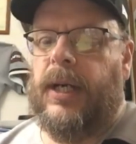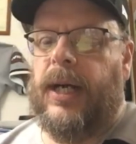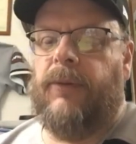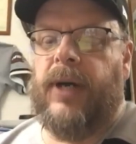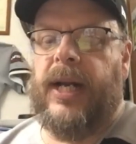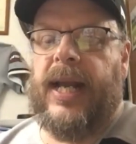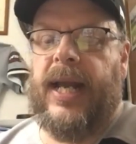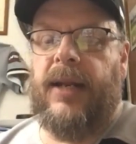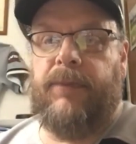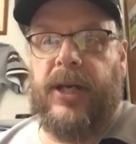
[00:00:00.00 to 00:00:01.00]

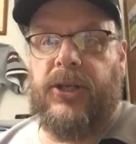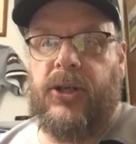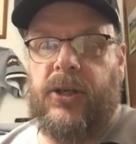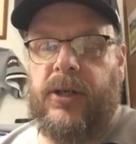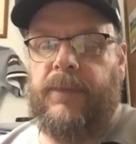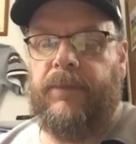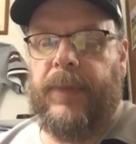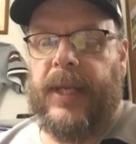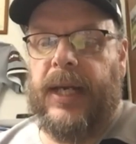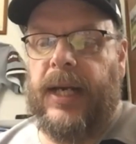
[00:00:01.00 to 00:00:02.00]
right-handed pitcher.
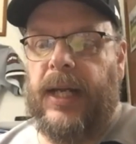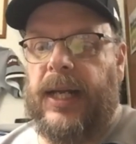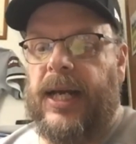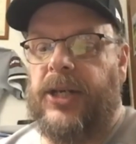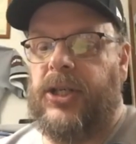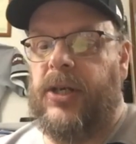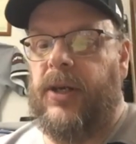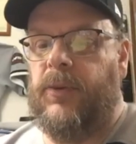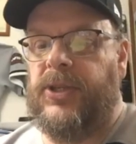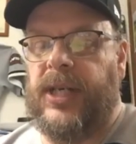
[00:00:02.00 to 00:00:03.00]
Last year
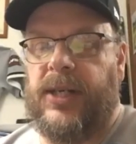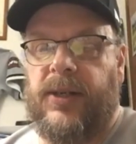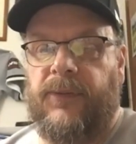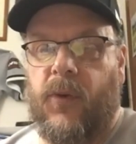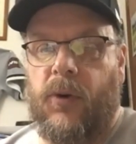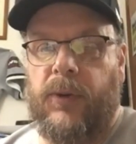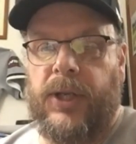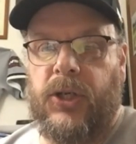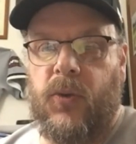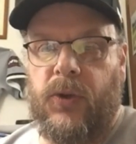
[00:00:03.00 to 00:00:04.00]
he was 6-4
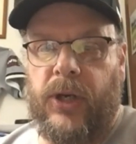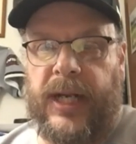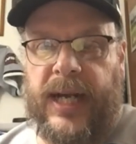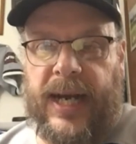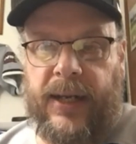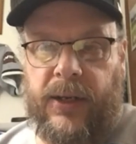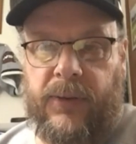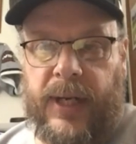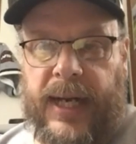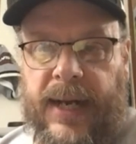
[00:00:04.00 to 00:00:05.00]
with a 239
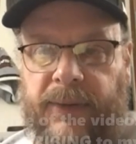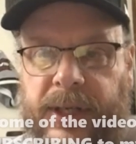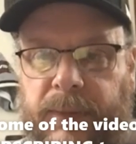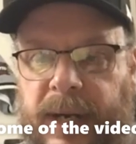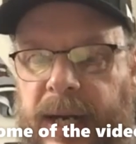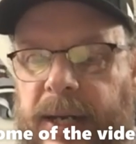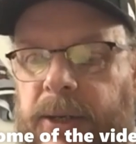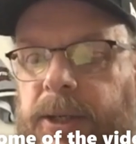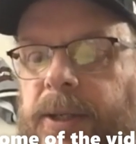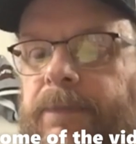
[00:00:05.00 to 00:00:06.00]
earned run average in the
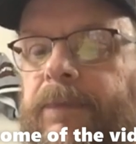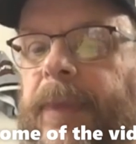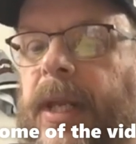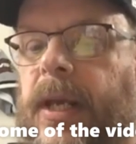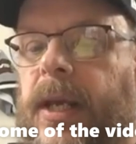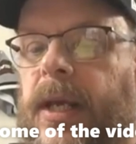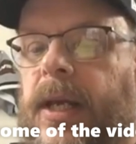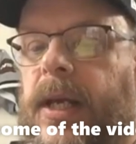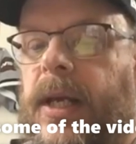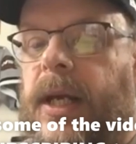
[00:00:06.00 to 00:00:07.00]
minors.
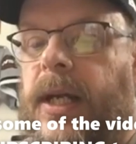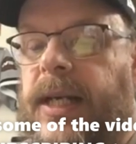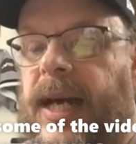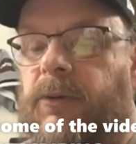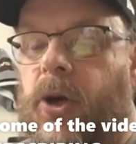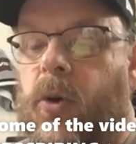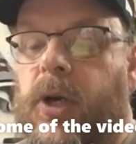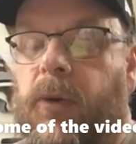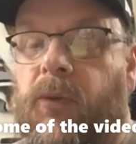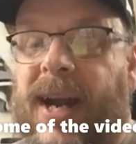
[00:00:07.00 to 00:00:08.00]

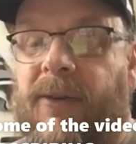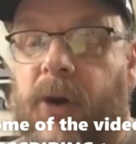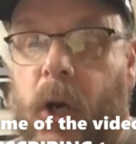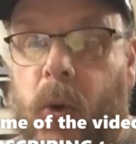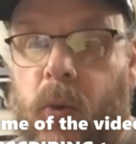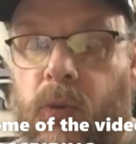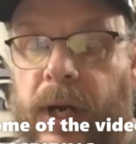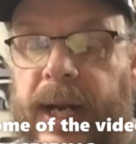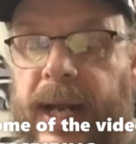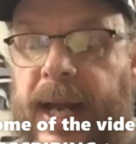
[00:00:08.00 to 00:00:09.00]
Tyrone Guerrero,
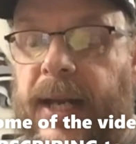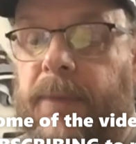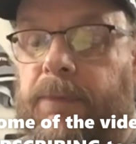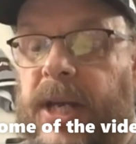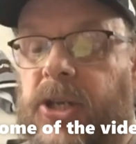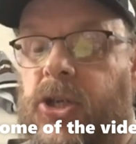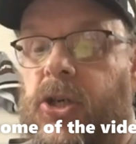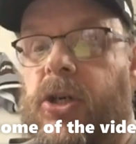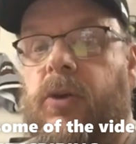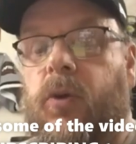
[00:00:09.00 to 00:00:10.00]
right-handed
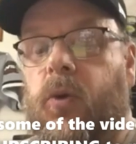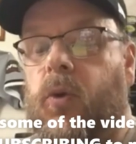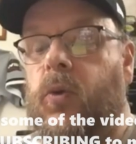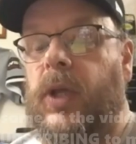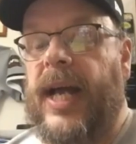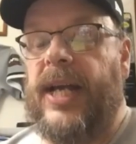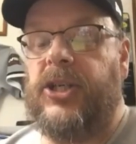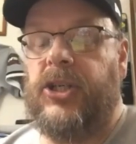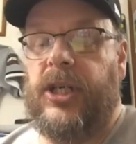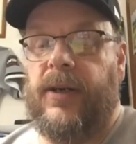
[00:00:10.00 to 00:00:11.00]
pitcher, who
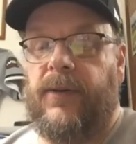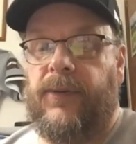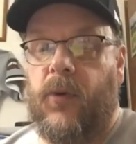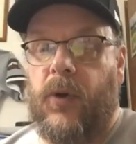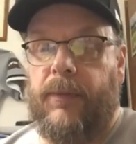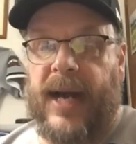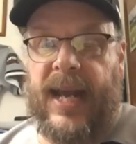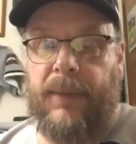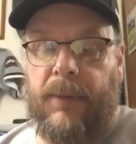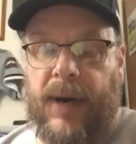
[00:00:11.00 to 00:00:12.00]
last year for the
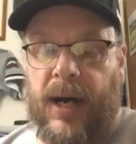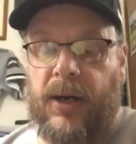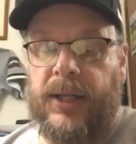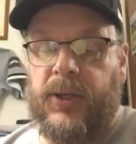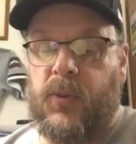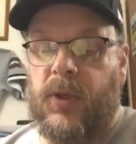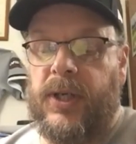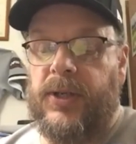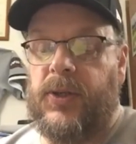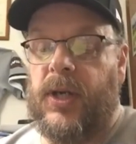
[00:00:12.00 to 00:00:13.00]
Miami Marlins
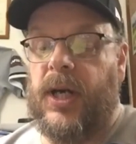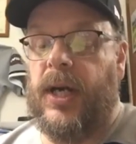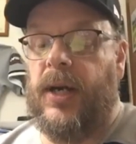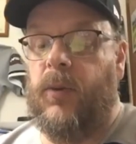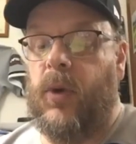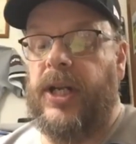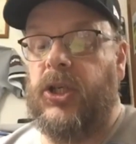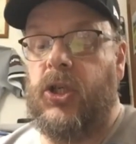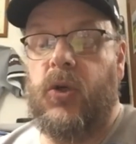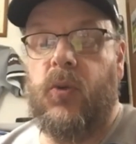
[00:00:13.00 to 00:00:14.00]
was
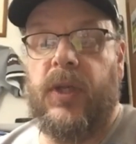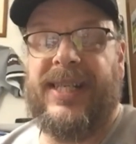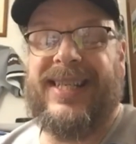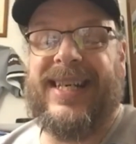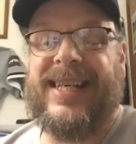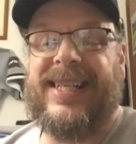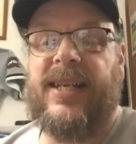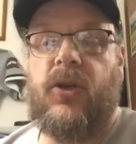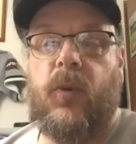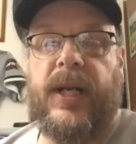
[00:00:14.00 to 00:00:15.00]
1-2 with a
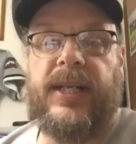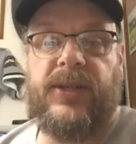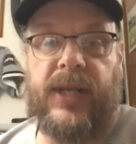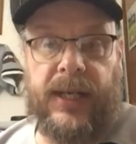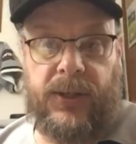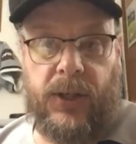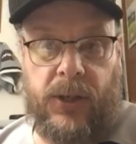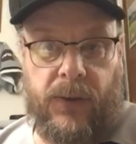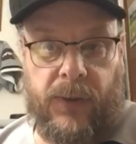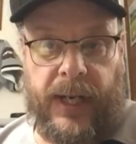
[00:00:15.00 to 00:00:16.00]
626
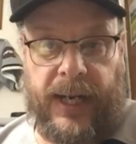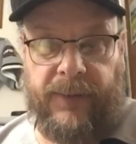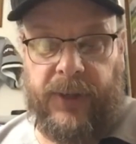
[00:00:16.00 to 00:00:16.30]
earned run average.